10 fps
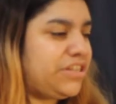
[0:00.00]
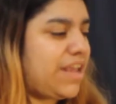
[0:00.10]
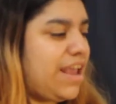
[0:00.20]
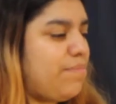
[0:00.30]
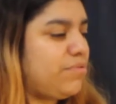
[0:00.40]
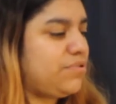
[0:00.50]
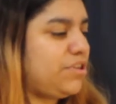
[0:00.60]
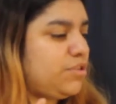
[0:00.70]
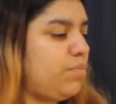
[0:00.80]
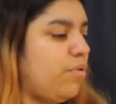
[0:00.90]
she's able to
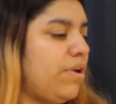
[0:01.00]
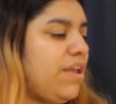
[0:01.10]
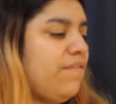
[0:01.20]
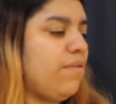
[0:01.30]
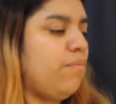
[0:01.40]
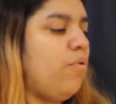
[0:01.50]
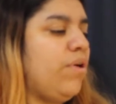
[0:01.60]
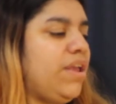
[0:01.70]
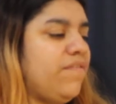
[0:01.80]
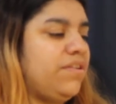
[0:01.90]
explore even
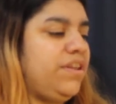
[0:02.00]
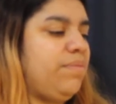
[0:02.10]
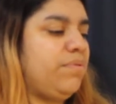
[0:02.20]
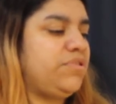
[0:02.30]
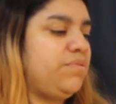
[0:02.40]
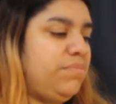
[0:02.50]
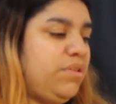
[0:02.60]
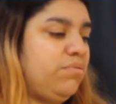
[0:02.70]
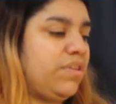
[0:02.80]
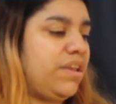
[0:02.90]
more, even deeper to
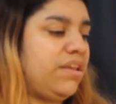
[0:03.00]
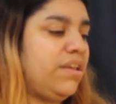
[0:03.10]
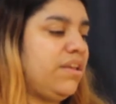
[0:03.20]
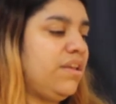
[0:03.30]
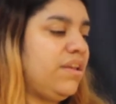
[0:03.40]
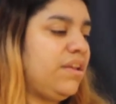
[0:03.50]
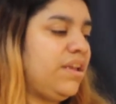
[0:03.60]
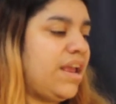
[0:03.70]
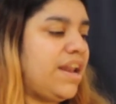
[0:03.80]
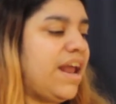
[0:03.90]
music.
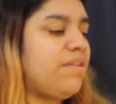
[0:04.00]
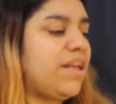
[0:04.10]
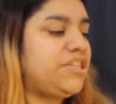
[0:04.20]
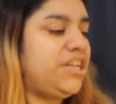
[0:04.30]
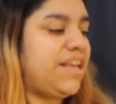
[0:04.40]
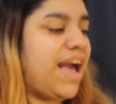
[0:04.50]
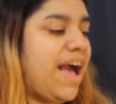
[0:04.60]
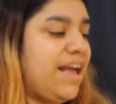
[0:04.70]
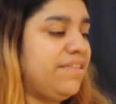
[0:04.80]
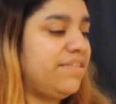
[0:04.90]
And now that she
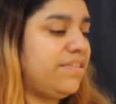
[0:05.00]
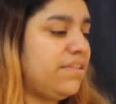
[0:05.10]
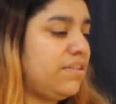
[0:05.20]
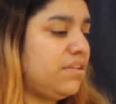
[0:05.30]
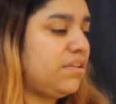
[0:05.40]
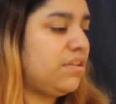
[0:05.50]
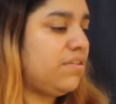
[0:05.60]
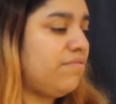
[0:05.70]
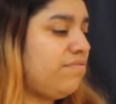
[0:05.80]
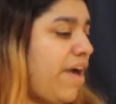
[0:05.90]
has,
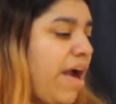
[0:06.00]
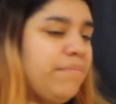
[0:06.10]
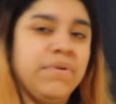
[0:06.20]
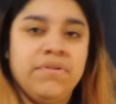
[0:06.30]
fam,